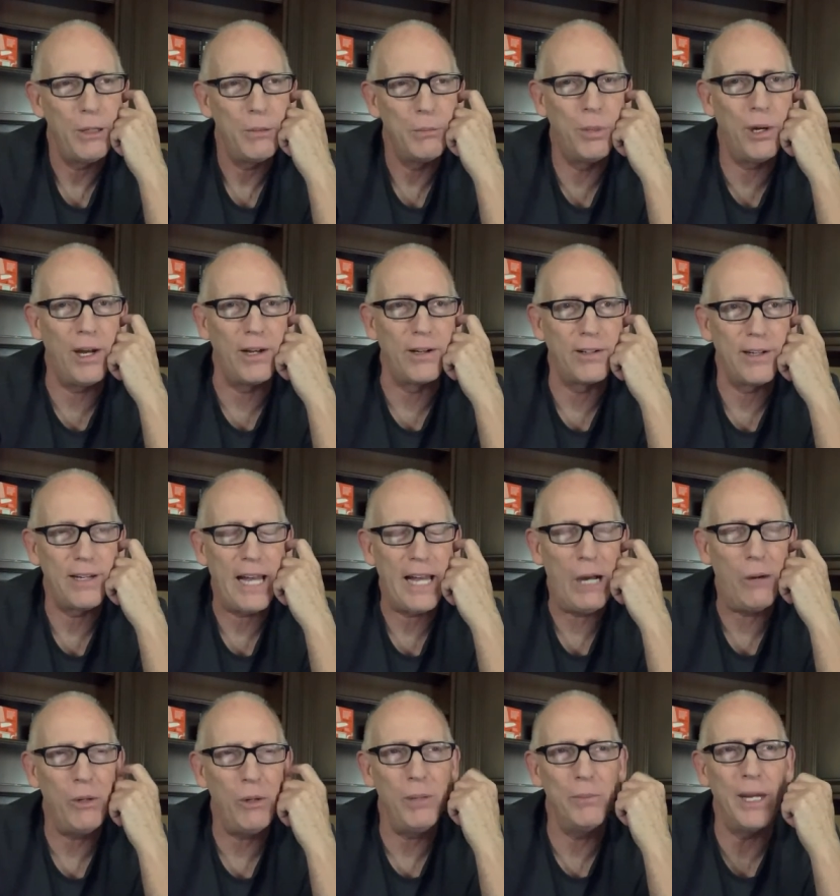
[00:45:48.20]
But
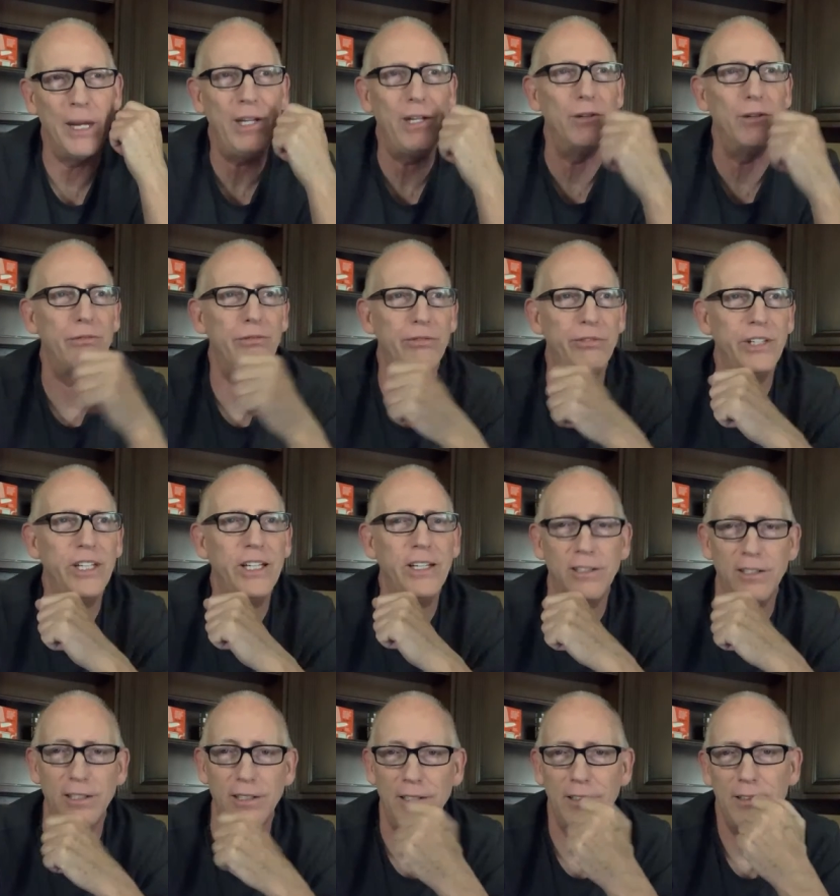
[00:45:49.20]
how would it make you
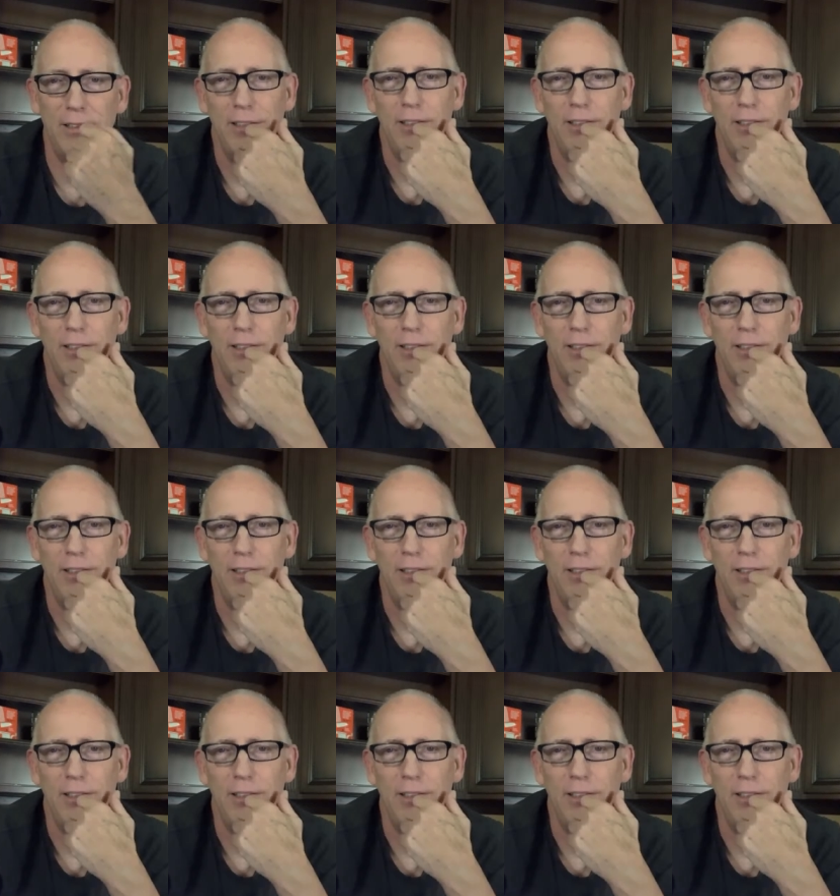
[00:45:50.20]
feel?